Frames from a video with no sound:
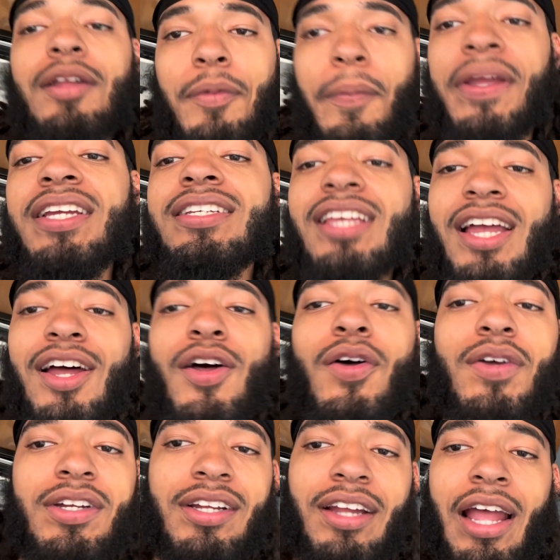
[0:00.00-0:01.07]
peace out.
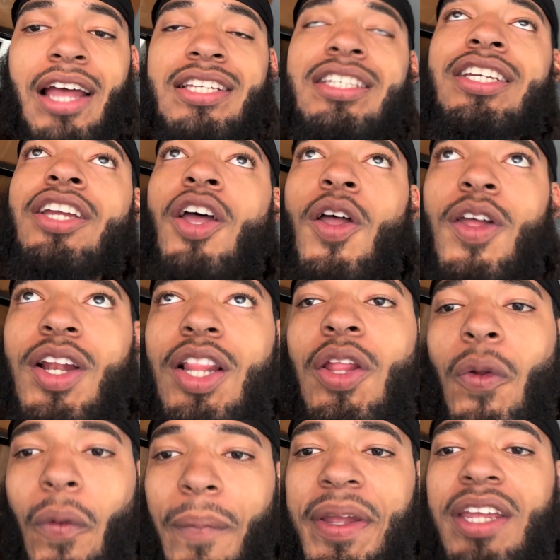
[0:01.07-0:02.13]
I'll see y'all in a
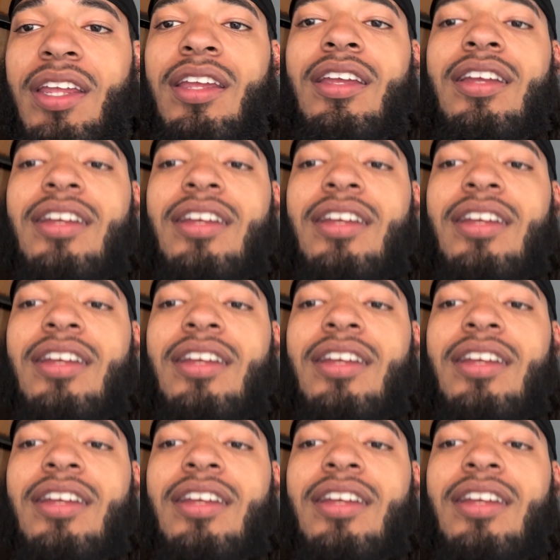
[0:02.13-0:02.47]
little bit.